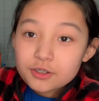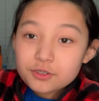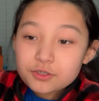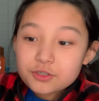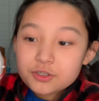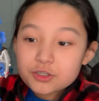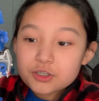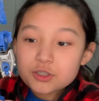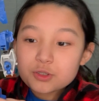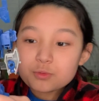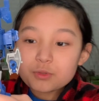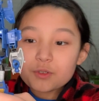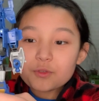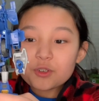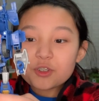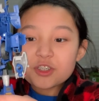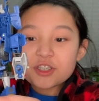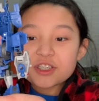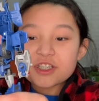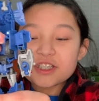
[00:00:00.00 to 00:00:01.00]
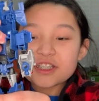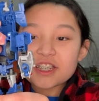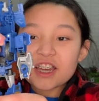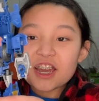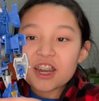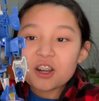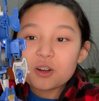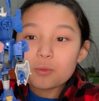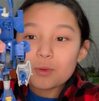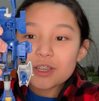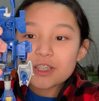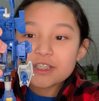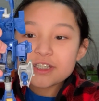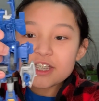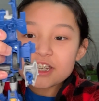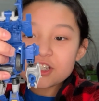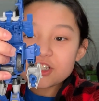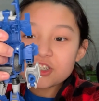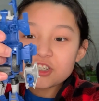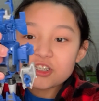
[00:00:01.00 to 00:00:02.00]
just swivel this entire waist
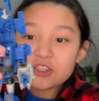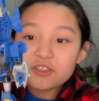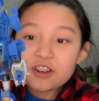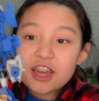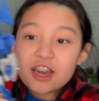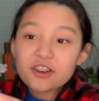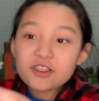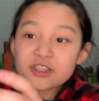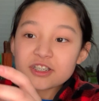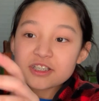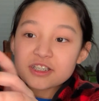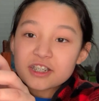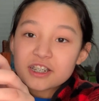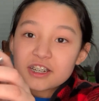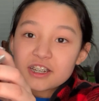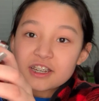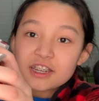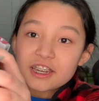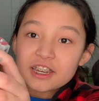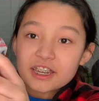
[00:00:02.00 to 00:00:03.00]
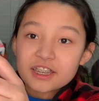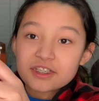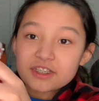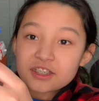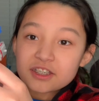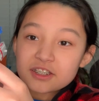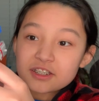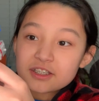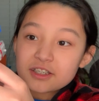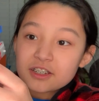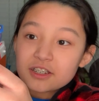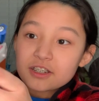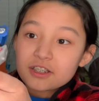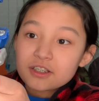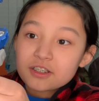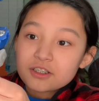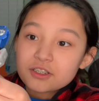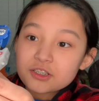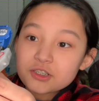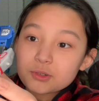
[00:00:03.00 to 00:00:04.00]
section around, and then
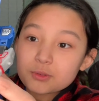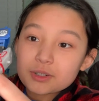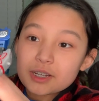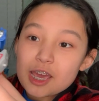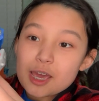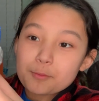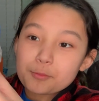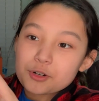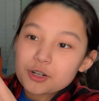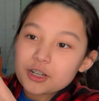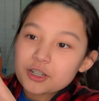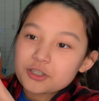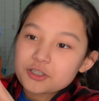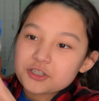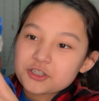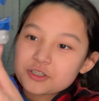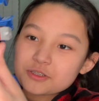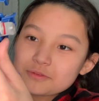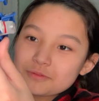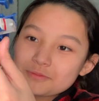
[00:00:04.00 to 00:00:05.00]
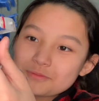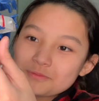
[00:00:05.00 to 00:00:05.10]
do an ab crunch.